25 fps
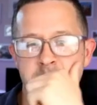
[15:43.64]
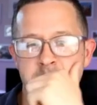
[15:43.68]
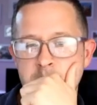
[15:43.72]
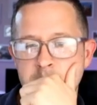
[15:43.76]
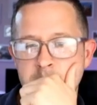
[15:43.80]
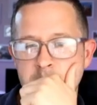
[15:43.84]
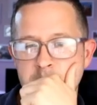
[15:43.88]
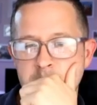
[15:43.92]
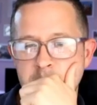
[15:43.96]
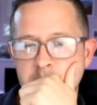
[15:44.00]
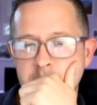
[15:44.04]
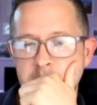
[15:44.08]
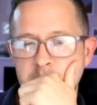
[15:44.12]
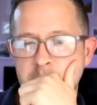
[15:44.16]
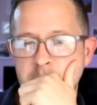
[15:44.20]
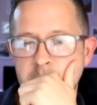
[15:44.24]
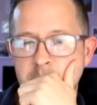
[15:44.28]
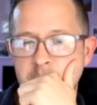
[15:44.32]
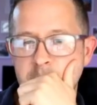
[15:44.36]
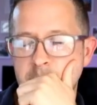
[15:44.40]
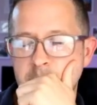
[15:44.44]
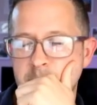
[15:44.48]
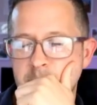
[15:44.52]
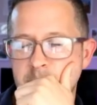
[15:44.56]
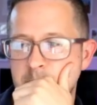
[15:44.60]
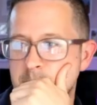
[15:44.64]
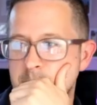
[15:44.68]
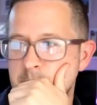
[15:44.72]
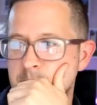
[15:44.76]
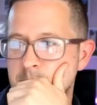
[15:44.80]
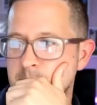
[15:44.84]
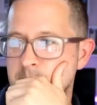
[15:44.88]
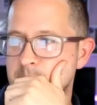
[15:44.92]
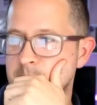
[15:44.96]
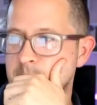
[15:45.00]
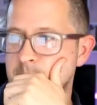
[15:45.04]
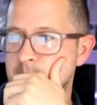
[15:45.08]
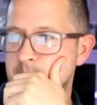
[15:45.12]

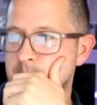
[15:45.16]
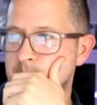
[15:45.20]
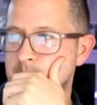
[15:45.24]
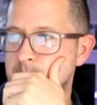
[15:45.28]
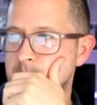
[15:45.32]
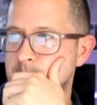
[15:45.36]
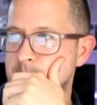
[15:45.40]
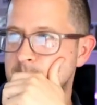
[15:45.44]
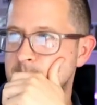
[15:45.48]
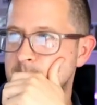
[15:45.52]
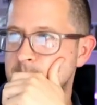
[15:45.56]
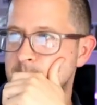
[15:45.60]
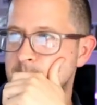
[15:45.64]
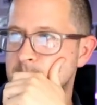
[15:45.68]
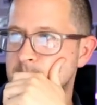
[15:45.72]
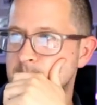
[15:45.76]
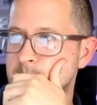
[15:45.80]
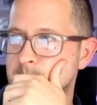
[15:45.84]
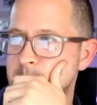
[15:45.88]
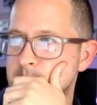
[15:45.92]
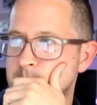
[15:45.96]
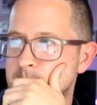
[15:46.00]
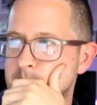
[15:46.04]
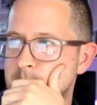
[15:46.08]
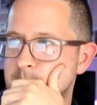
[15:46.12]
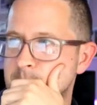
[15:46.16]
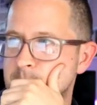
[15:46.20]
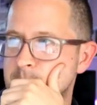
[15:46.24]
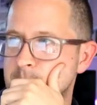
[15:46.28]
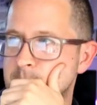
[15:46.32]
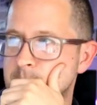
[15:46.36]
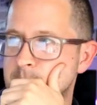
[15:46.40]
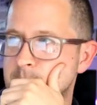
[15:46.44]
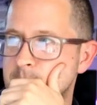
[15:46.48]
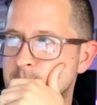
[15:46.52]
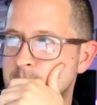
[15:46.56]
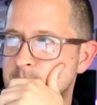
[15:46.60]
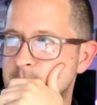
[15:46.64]

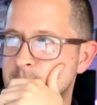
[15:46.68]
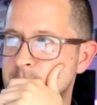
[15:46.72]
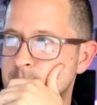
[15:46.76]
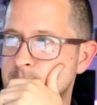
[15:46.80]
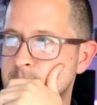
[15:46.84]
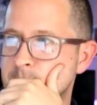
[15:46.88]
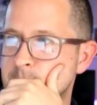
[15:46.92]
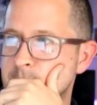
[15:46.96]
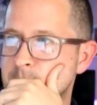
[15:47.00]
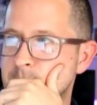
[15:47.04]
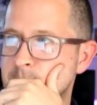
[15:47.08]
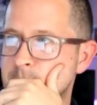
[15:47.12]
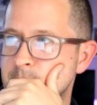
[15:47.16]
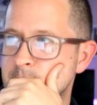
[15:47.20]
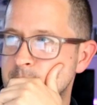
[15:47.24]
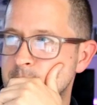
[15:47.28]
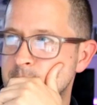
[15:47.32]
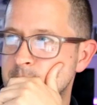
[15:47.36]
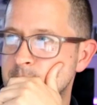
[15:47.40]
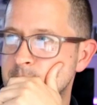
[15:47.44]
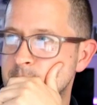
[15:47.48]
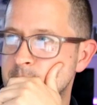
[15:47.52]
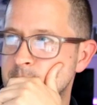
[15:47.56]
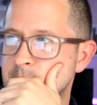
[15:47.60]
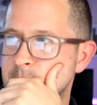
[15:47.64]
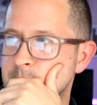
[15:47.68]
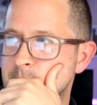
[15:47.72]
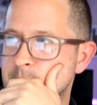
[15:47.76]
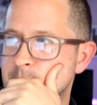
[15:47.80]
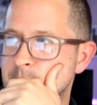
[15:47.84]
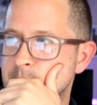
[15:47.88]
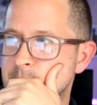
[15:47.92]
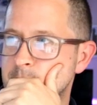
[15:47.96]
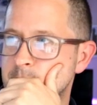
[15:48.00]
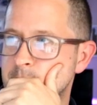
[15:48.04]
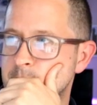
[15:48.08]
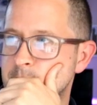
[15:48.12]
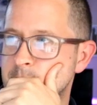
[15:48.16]

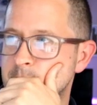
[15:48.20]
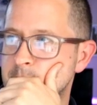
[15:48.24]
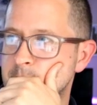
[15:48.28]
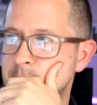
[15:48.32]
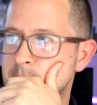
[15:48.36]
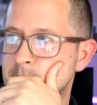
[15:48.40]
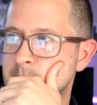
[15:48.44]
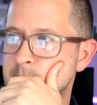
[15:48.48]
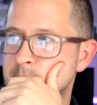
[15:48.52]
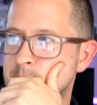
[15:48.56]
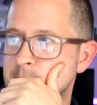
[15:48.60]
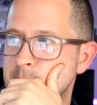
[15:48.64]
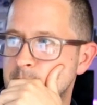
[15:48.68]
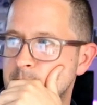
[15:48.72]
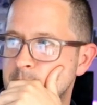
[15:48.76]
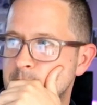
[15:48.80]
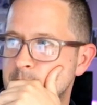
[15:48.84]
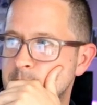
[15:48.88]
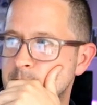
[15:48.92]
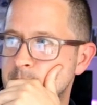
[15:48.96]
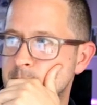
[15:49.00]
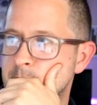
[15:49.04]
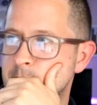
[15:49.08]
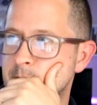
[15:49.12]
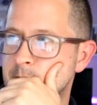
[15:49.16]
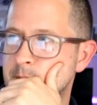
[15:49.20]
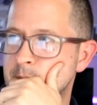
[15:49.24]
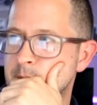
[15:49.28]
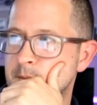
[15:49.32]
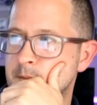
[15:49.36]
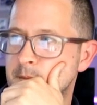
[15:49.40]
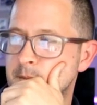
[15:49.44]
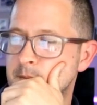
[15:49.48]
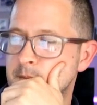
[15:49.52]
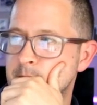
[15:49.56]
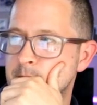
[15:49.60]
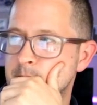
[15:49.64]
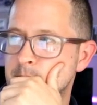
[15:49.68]

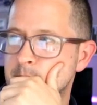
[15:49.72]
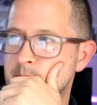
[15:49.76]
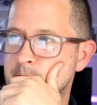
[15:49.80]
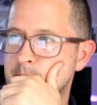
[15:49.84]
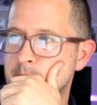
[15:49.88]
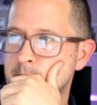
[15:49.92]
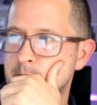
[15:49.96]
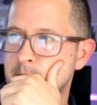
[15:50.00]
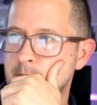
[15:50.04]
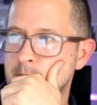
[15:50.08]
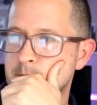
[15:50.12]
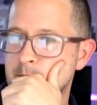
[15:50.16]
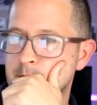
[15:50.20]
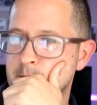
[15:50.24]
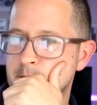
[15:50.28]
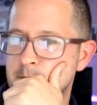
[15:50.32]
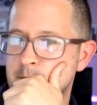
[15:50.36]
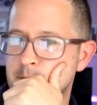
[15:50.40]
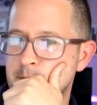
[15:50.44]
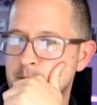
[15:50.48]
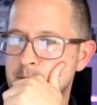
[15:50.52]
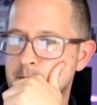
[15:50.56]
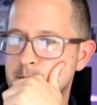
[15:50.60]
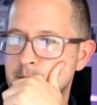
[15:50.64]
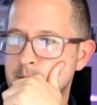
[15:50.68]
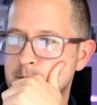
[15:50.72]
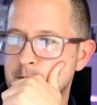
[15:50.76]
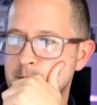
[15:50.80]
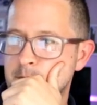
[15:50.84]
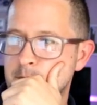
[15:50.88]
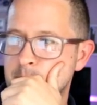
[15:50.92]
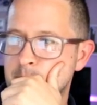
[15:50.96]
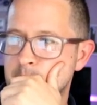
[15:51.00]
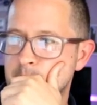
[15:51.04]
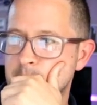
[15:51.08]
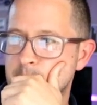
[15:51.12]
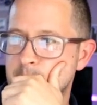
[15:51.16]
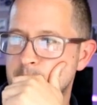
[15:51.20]

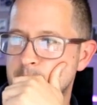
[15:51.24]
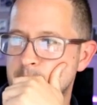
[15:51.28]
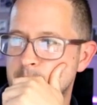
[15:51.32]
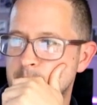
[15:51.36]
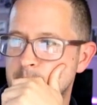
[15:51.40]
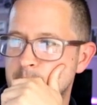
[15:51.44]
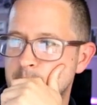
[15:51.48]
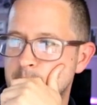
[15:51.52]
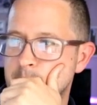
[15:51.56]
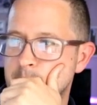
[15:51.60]
[no speech]